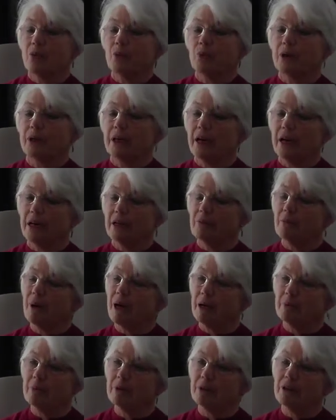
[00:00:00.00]
We had a
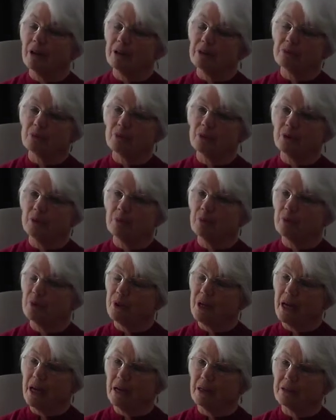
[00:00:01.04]
paper that we put
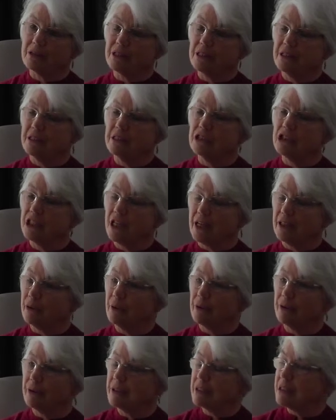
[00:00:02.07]
out in
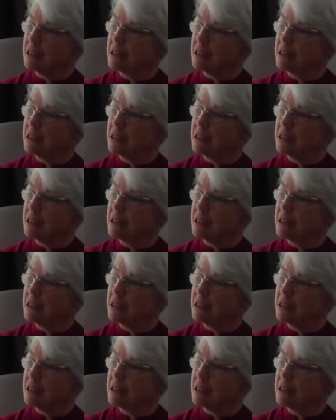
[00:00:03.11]
January,